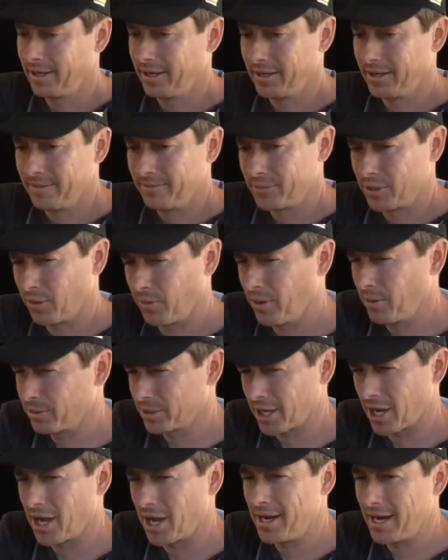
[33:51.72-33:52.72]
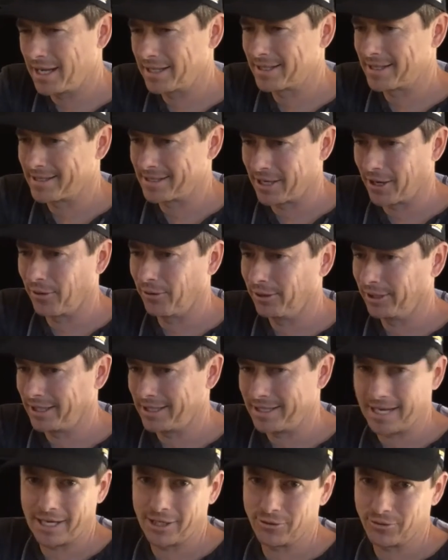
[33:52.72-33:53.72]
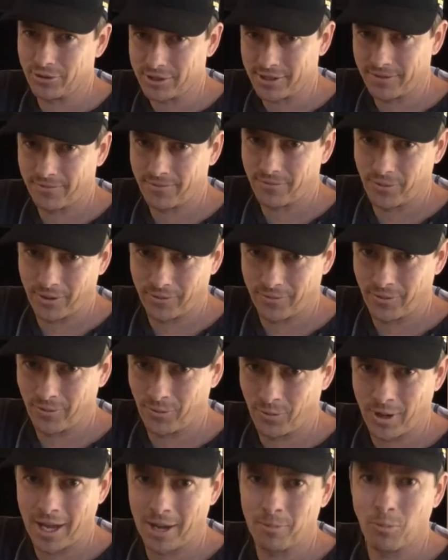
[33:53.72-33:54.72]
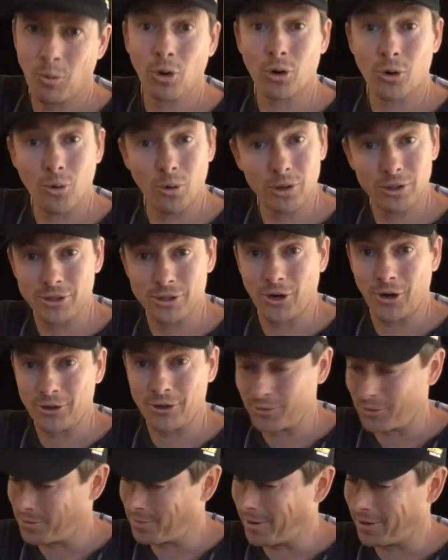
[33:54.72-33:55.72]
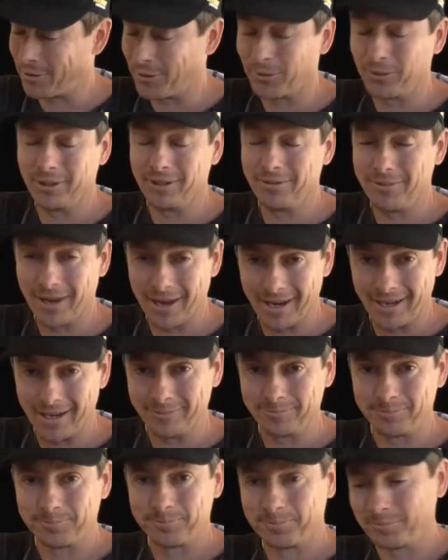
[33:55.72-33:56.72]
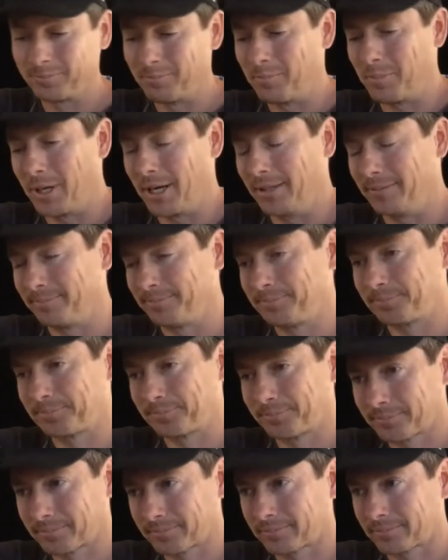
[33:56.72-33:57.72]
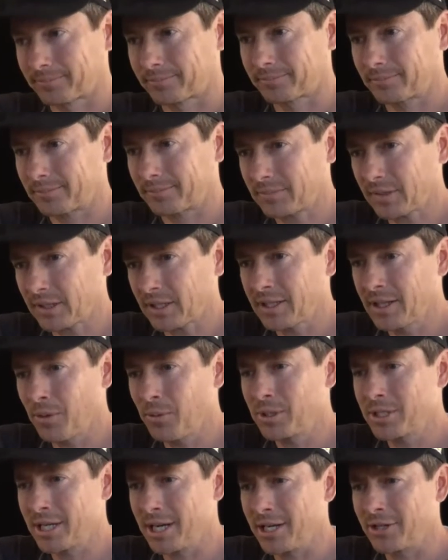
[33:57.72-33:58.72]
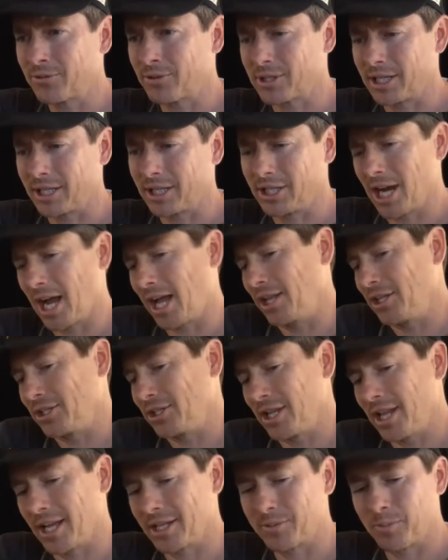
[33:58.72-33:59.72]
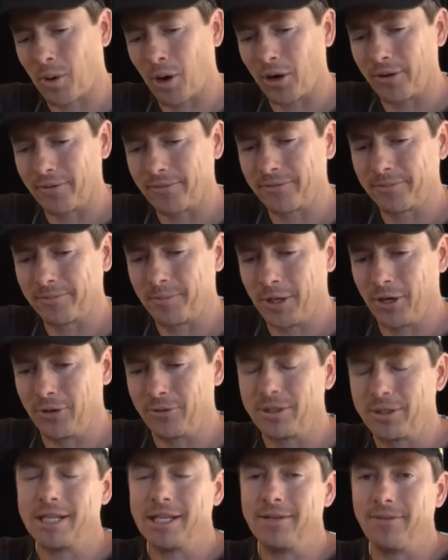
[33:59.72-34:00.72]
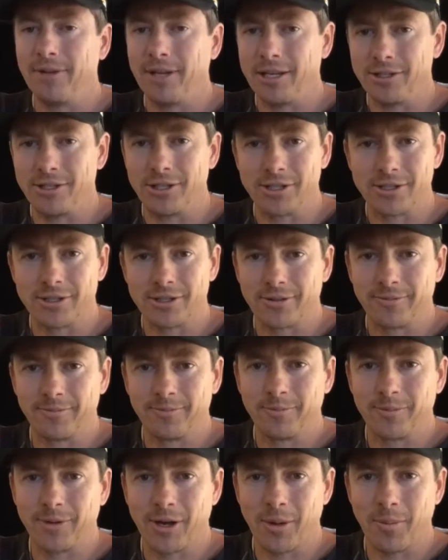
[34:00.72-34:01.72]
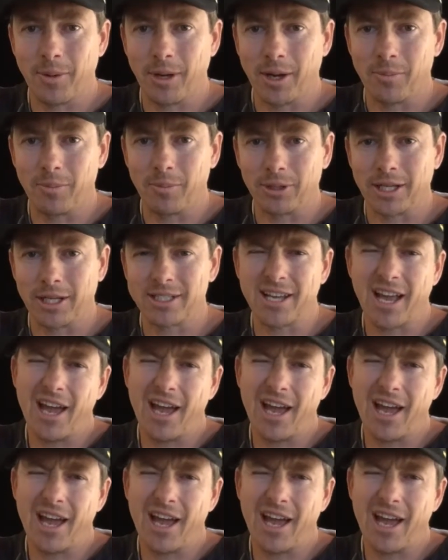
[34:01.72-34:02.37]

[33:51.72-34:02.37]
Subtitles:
So it was unnecessarily dangerous. If we had more cornstarch, it would have been totally fine. But that was an interesting challenge, and that's part of TV, just coming up with this.